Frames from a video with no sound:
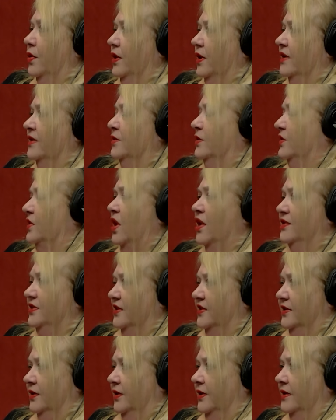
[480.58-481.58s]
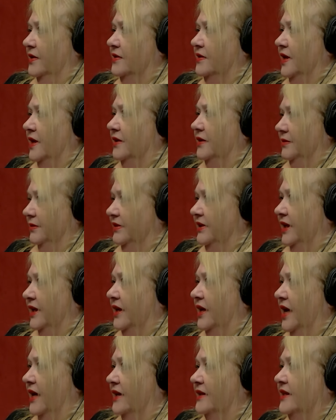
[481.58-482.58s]
because it was all Sicilians that,
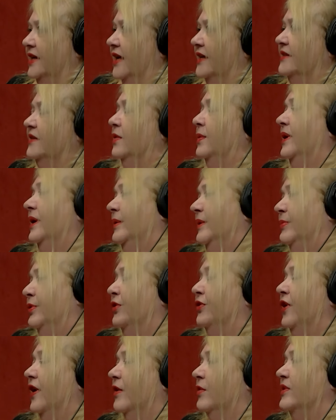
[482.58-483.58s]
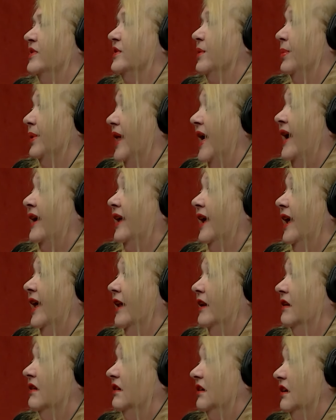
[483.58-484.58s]
that got attacked. So many people thought it was the Black
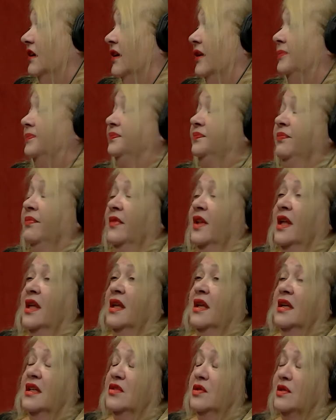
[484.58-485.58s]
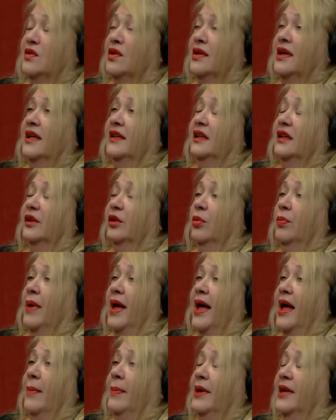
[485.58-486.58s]
Hand, you know? So I was looking at the little
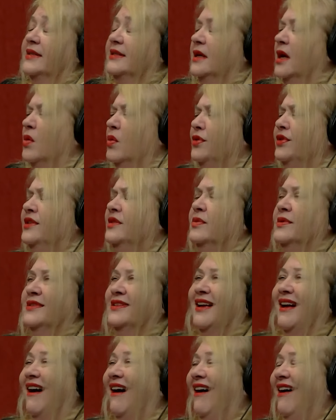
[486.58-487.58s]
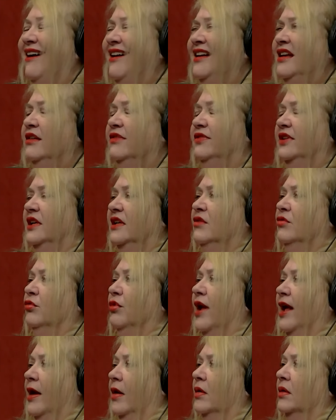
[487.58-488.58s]
map and I say, oh, well, this one's kind of in
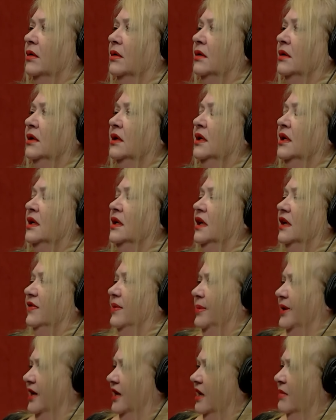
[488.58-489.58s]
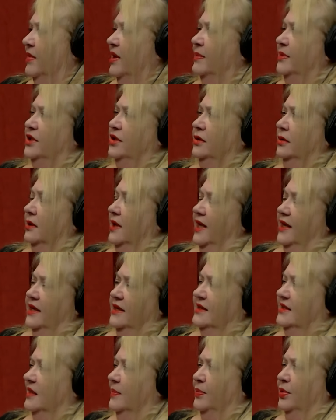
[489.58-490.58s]
route. If I'm going to come up Tulane
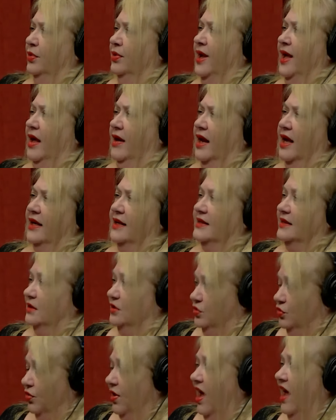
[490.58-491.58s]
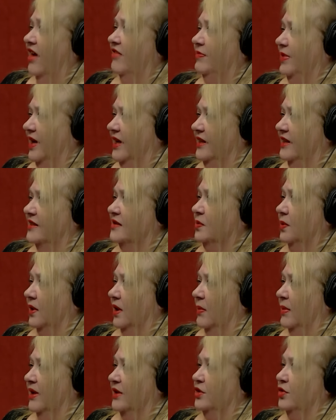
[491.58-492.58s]
and zip around, I could drive by this one
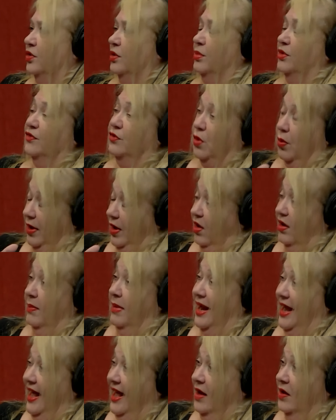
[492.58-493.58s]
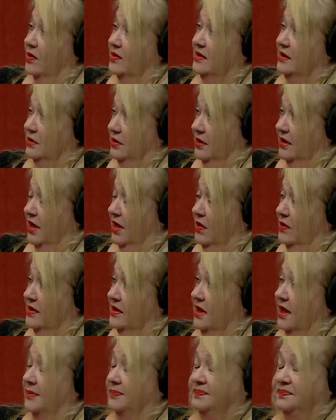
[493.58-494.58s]
on my tour before we go to my house and do the ghost hunt.